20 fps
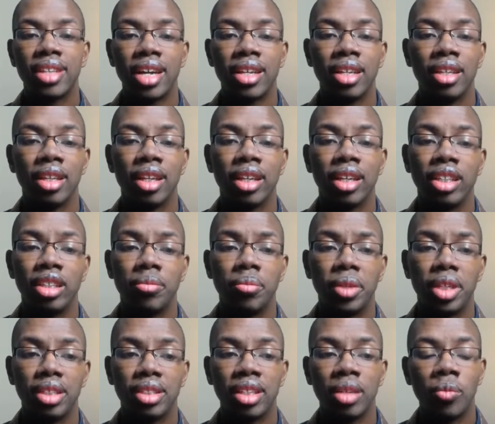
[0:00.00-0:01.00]
that
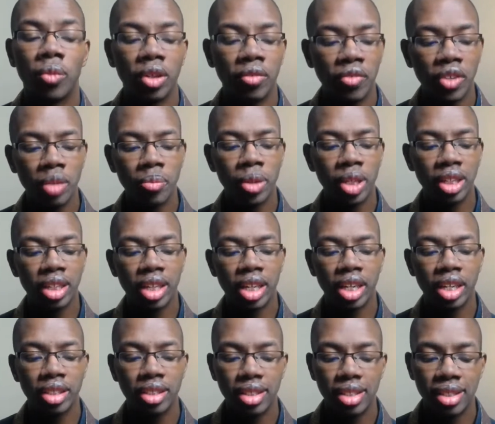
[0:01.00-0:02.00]
enlightenment. And what
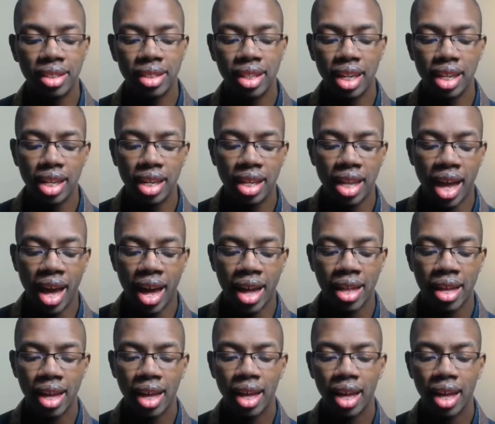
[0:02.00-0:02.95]
Vimalakirti is getting at